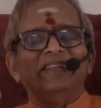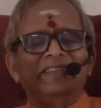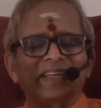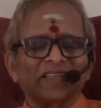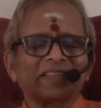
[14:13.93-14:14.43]

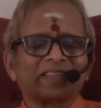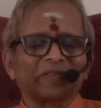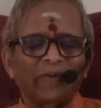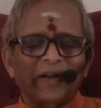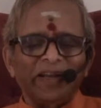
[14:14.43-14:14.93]
just
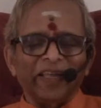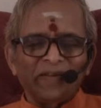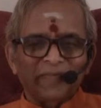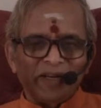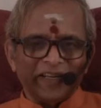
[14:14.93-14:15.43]
spending
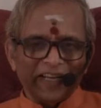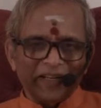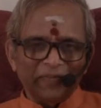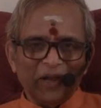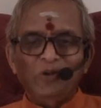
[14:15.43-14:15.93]
my
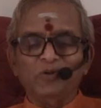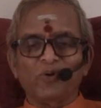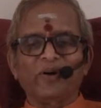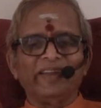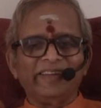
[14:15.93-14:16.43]
time
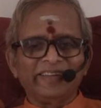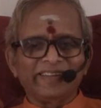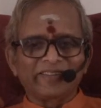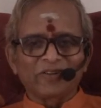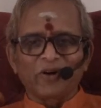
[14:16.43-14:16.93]
enjoying,
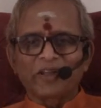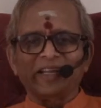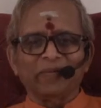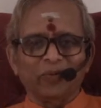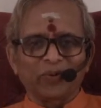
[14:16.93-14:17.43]

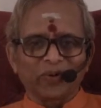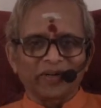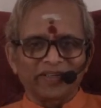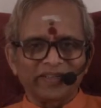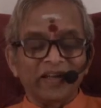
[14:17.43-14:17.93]
talking about
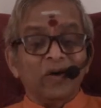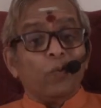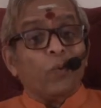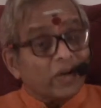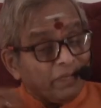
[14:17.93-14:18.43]
her,
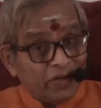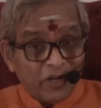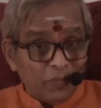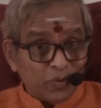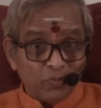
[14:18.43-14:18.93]
whatever
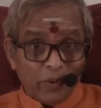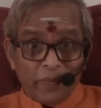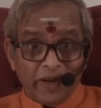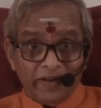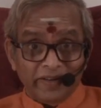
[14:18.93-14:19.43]
comes to my
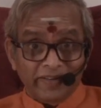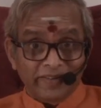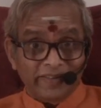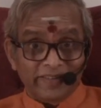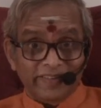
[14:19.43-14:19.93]
mind.
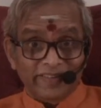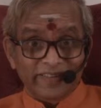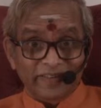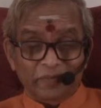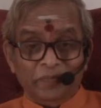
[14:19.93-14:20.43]

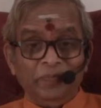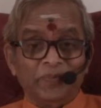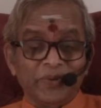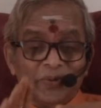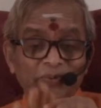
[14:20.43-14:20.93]

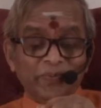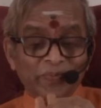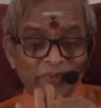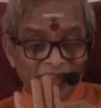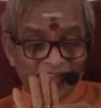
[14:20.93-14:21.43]
So,
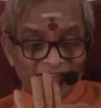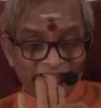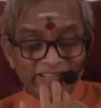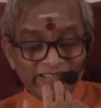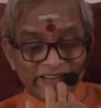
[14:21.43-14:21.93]

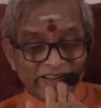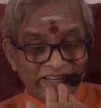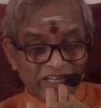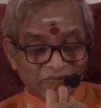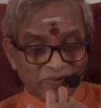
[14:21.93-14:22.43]
this
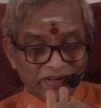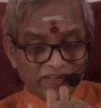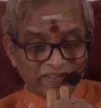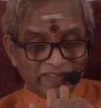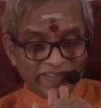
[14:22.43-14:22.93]

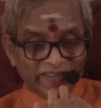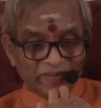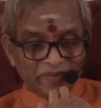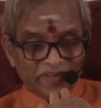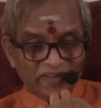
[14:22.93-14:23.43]
Shanishvara
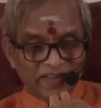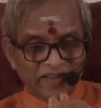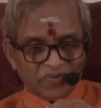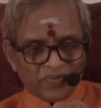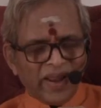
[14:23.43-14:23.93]

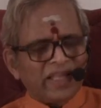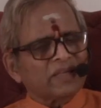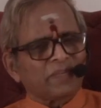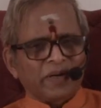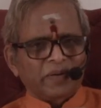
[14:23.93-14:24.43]
is
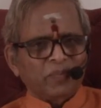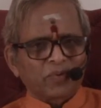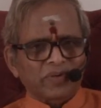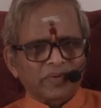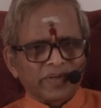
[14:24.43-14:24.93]
transparent
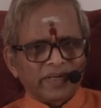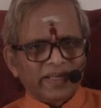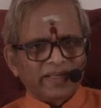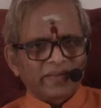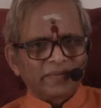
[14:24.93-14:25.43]
most of the
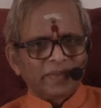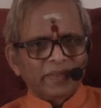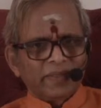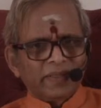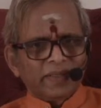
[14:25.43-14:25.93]
days.
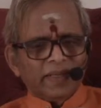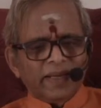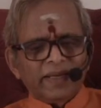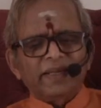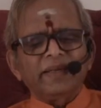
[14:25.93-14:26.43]

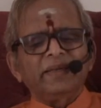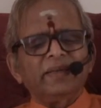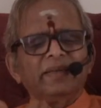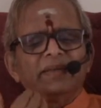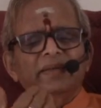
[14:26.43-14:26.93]
And then
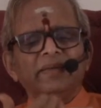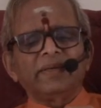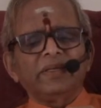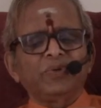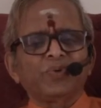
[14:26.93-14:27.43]
you
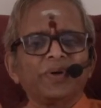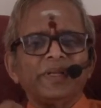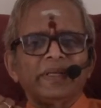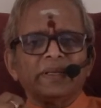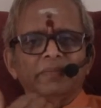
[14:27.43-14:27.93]
enjoy
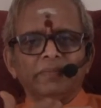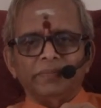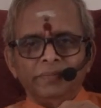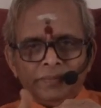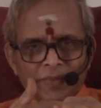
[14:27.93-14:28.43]
the
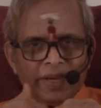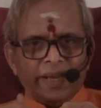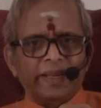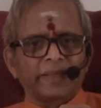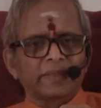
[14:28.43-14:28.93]

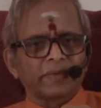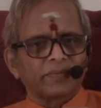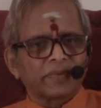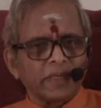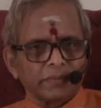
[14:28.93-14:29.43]
radiance of
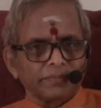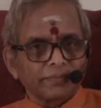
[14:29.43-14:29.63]
sun.